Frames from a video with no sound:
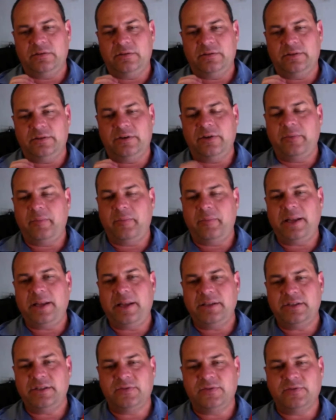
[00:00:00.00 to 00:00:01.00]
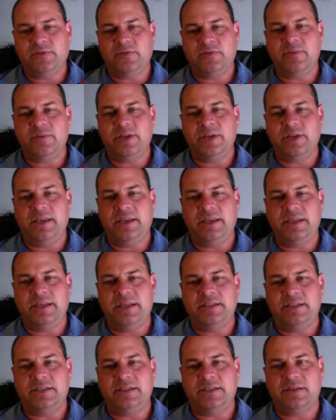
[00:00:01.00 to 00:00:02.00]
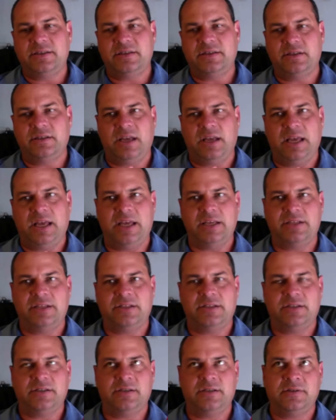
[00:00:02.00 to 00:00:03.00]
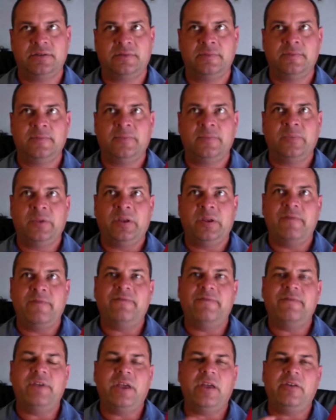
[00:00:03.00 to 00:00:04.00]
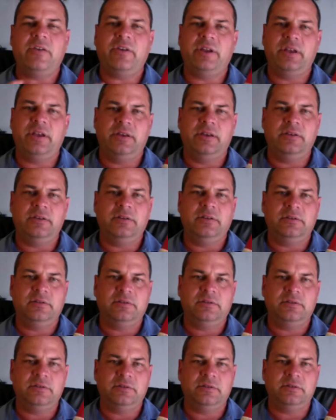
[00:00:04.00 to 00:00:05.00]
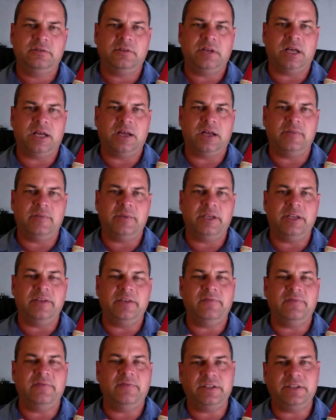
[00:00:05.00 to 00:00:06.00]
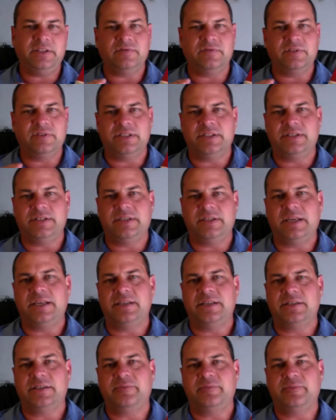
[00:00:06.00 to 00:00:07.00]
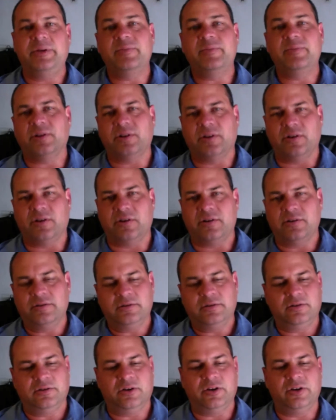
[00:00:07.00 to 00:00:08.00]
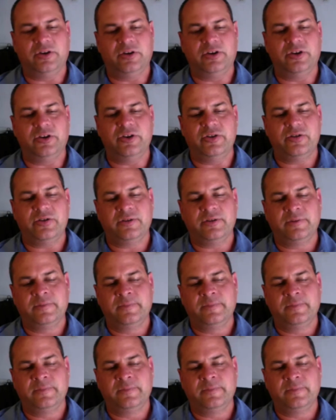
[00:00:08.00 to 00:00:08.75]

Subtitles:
the repellents for me is as varying in effectiveness as people are on Earth.